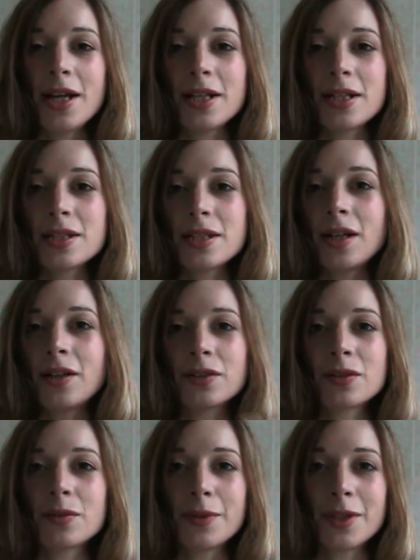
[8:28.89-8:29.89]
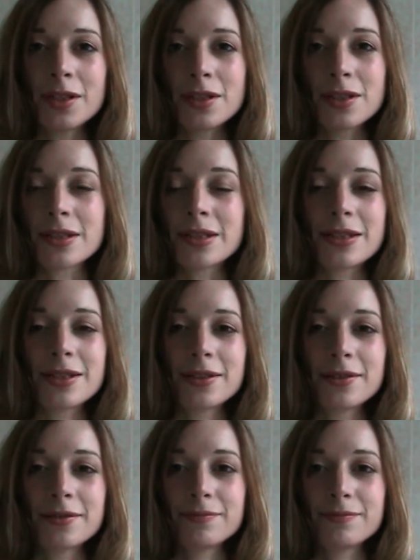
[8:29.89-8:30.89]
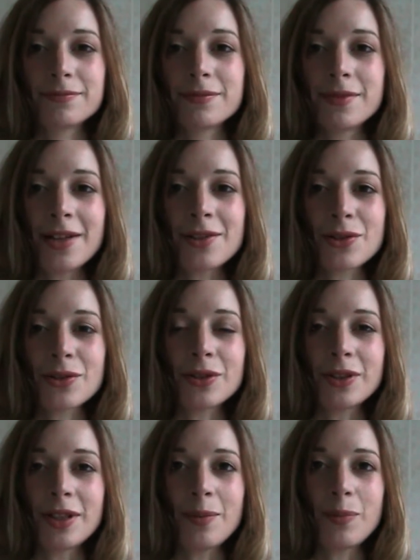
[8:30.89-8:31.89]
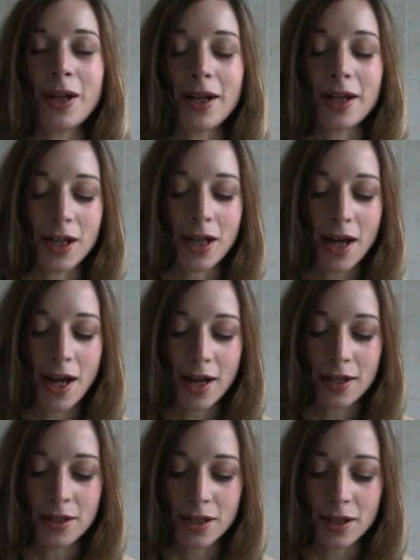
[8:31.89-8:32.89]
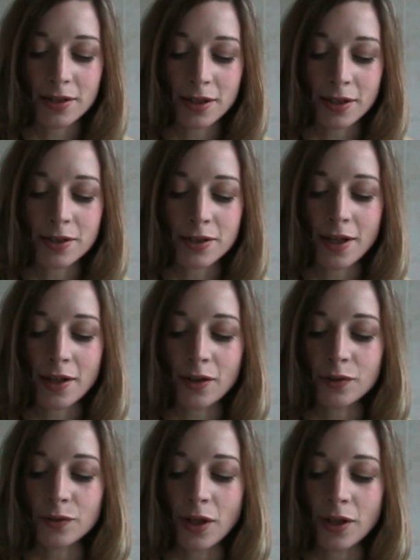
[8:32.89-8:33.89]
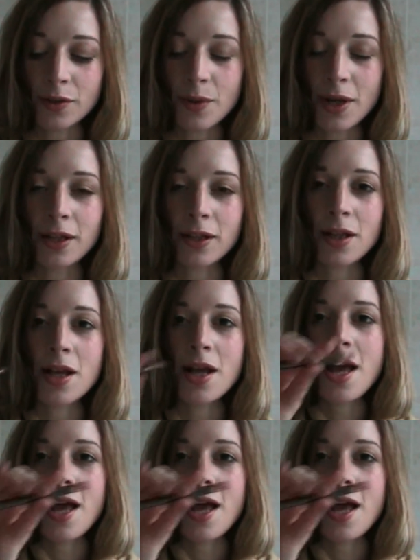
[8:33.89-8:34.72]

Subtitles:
It's the ultimate just natural lip liner, and it does stay on rather well,